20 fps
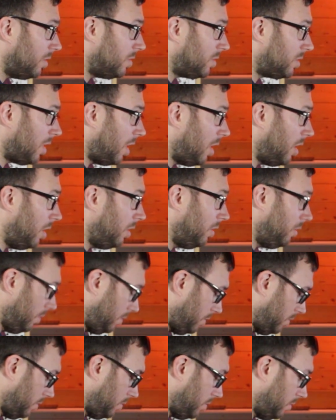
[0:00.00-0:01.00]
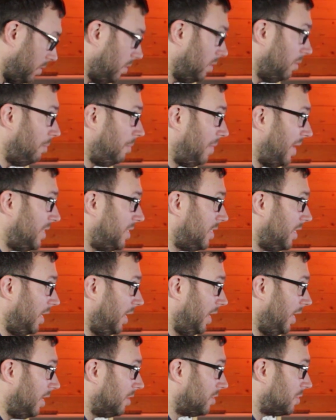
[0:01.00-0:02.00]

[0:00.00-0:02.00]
So basically,